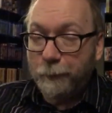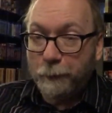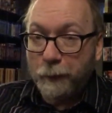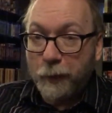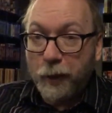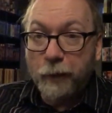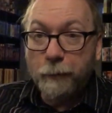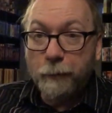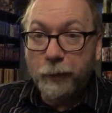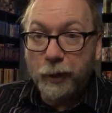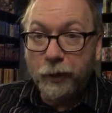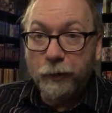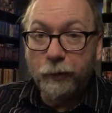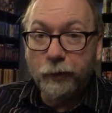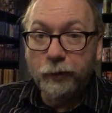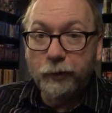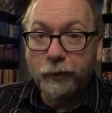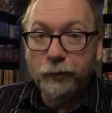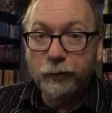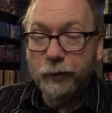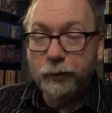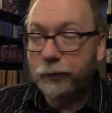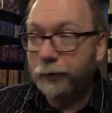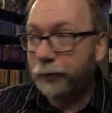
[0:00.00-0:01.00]
I'm
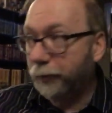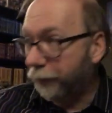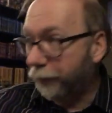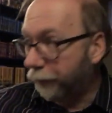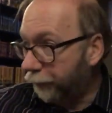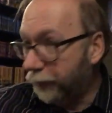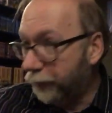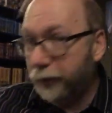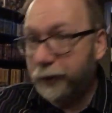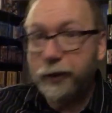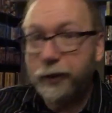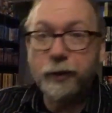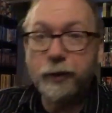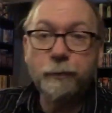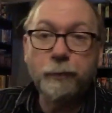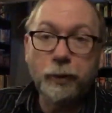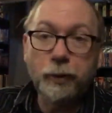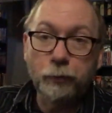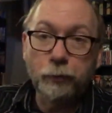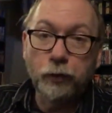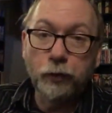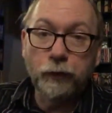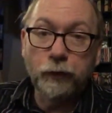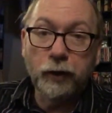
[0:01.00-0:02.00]
Aaron. This is my
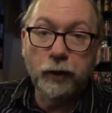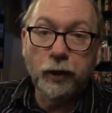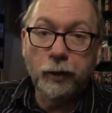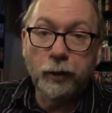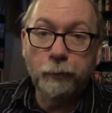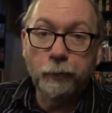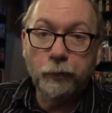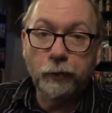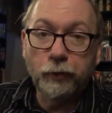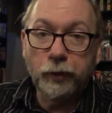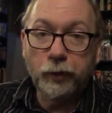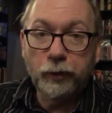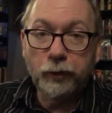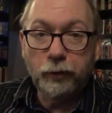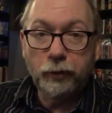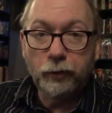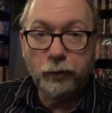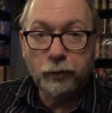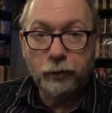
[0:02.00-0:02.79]
movie library.